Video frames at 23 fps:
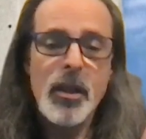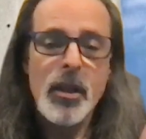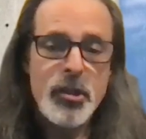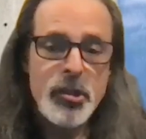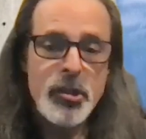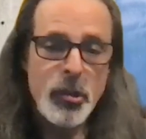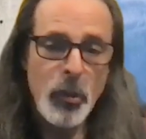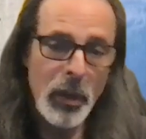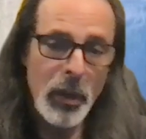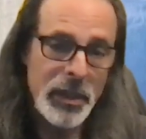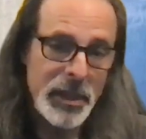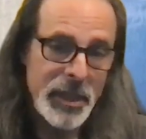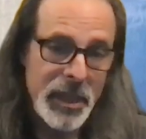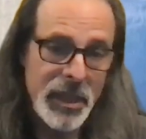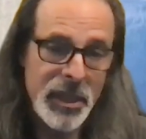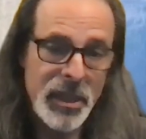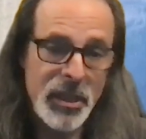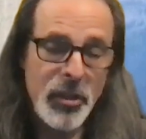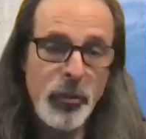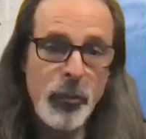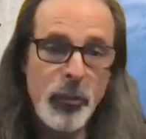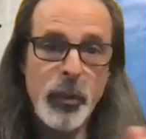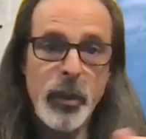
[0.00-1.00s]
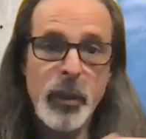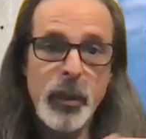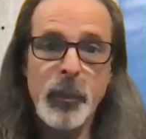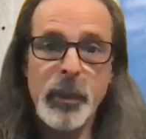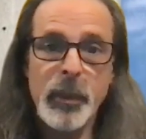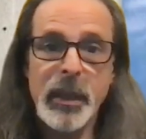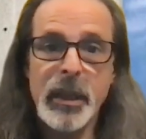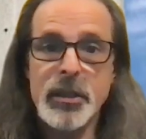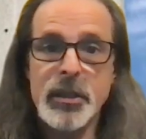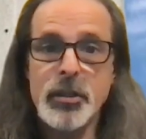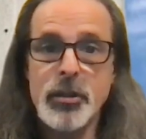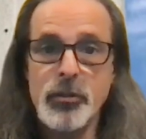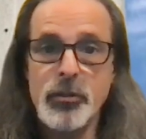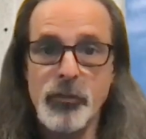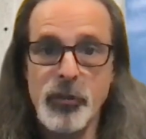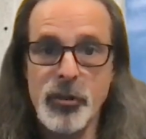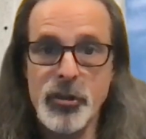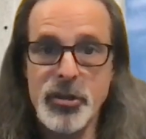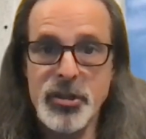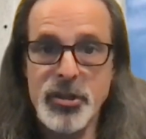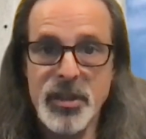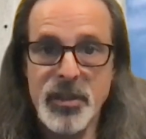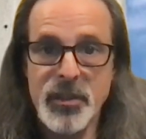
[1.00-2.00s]
So on disc three, we get two
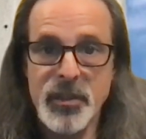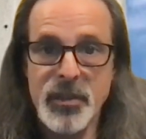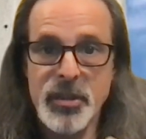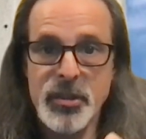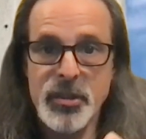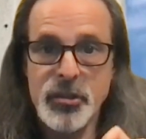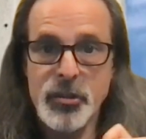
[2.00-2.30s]
versions of this